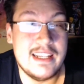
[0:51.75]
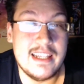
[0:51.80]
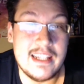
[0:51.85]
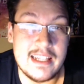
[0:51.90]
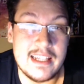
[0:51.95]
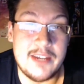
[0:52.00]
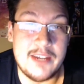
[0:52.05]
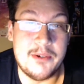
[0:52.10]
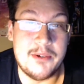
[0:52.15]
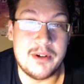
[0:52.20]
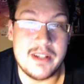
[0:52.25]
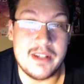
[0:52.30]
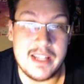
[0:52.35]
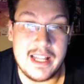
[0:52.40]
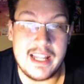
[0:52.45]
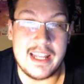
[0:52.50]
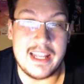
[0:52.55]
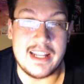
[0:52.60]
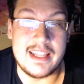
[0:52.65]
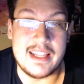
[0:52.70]
they weren't
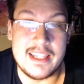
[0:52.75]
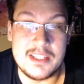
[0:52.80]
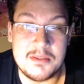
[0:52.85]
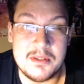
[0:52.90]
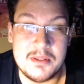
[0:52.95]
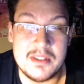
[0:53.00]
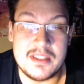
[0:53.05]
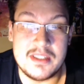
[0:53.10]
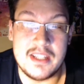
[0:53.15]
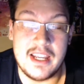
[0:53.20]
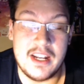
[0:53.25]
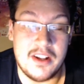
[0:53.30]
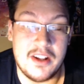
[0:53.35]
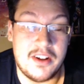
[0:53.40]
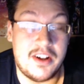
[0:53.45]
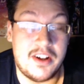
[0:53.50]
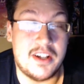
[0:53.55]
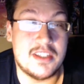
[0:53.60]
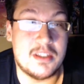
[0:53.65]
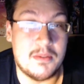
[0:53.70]
lying. This was an
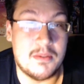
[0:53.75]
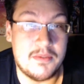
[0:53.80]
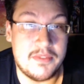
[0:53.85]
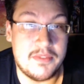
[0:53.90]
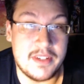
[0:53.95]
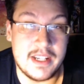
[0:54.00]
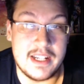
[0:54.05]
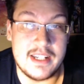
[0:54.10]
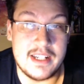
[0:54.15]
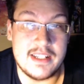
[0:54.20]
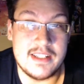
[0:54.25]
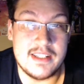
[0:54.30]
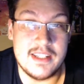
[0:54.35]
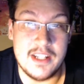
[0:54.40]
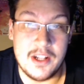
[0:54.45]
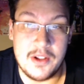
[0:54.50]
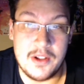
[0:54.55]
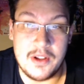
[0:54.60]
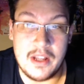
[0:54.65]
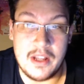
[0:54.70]
awesome fight. You
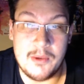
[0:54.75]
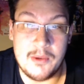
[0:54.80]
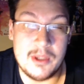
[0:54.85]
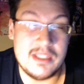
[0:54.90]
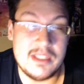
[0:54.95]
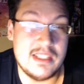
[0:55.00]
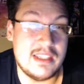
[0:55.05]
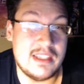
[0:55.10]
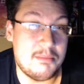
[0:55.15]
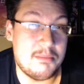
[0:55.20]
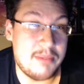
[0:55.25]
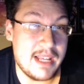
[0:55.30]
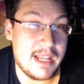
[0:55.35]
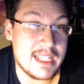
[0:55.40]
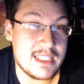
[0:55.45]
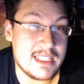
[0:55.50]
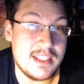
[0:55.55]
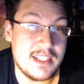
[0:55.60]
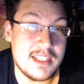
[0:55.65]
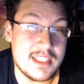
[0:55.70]
know, was it the
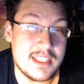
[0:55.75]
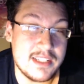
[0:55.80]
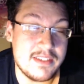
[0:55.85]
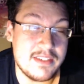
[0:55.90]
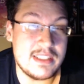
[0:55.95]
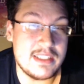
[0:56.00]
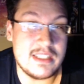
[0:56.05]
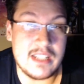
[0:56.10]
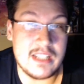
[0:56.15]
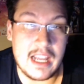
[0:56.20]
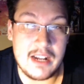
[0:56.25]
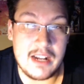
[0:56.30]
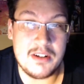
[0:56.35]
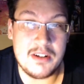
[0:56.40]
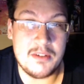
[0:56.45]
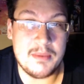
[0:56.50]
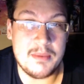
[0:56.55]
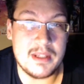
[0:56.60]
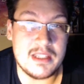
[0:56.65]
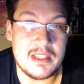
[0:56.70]
best of the series? I don't
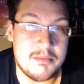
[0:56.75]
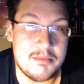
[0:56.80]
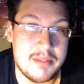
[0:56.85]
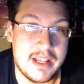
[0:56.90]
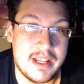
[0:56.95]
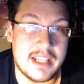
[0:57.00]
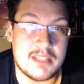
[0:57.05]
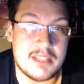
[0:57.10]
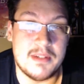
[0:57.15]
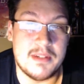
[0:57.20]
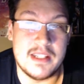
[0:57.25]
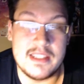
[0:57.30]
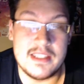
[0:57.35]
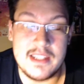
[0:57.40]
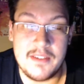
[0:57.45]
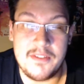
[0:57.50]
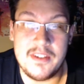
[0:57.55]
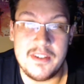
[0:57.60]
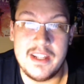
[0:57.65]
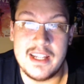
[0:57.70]
know about the best, but it
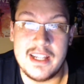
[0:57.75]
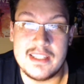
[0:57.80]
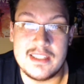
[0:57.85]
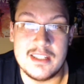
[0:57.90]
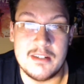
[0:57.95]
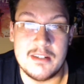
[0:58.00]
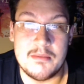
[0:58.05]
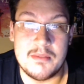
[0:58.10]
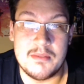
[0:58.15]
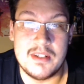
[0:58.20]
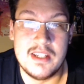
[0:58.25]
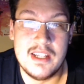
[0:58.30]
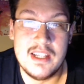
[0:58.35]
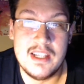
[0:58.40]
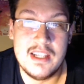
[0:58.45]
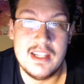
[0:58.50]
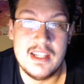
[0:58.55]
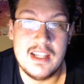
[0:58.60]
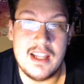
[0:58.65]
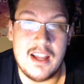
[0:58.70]
definitely had some
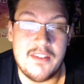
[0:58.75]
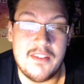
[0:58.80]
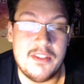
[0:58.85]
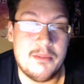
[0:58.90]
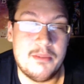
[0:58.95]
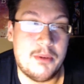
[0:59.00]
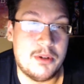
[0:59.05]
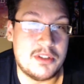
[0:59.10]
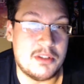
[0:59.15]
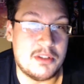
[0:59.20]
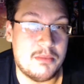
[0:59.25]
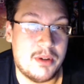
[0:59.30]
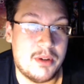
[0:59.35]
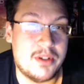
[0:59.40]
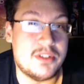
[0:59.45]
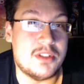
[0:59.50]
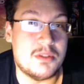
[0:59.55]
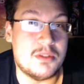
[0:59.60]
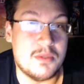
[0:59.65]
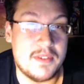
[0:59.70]
of the most
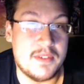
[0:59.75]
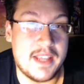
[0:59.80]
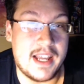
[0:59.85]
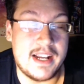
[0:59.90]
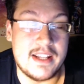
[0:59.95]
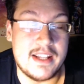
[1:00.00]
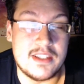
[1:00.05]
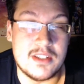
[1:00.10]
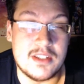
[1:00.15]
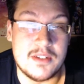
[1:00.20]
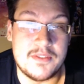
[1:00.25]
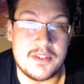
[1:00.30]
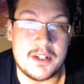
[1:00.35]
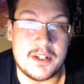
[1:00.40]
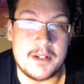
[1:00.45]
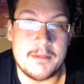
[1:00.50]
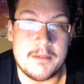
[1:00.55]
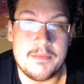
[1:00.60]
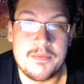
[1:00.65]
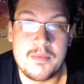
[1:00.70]
emotions we've gotten so
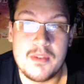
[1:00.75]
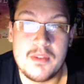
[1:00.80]
far.